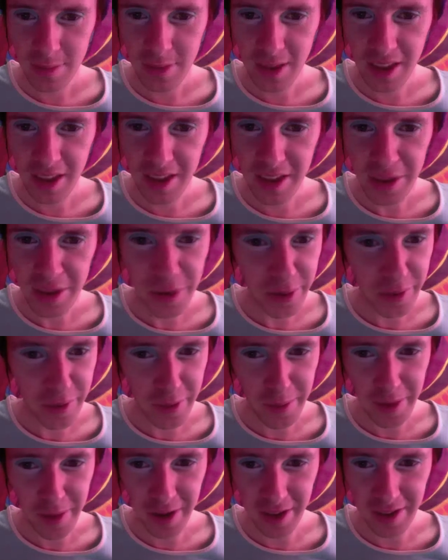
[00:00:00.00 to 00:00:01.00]
Hello
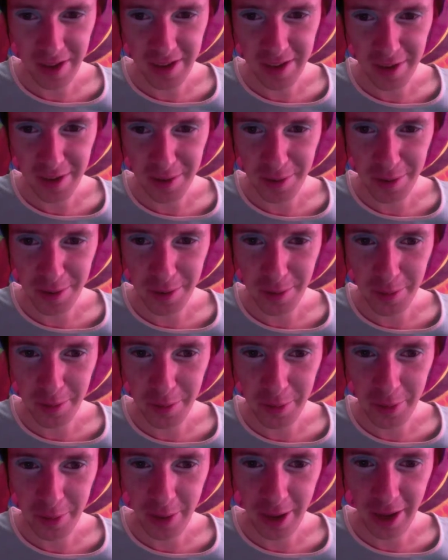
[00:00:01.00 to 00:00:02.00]
everybody, so
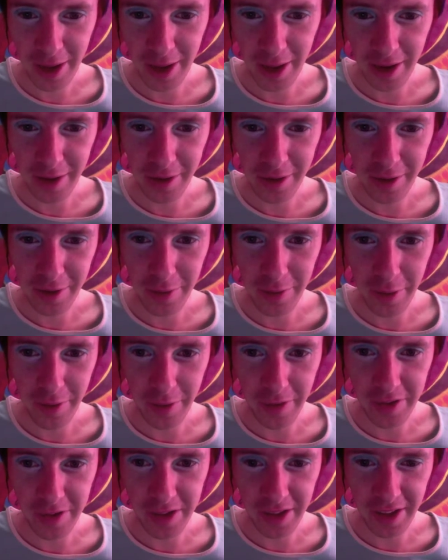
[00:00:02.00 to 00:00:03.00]
hope you had a good
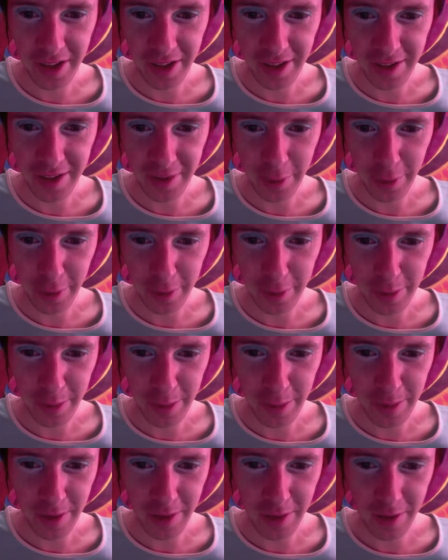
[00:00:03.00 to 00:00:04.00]
4th of July to all those
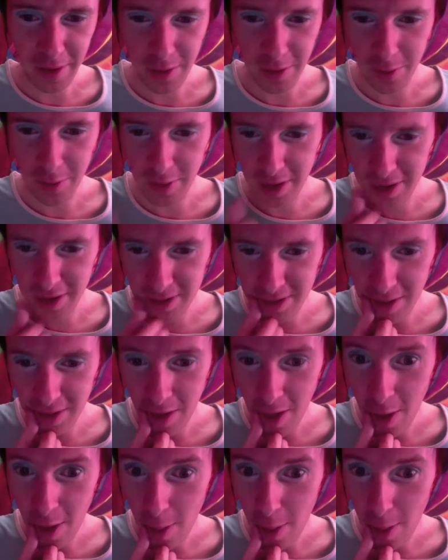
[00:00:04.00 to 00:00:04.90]
people in the US.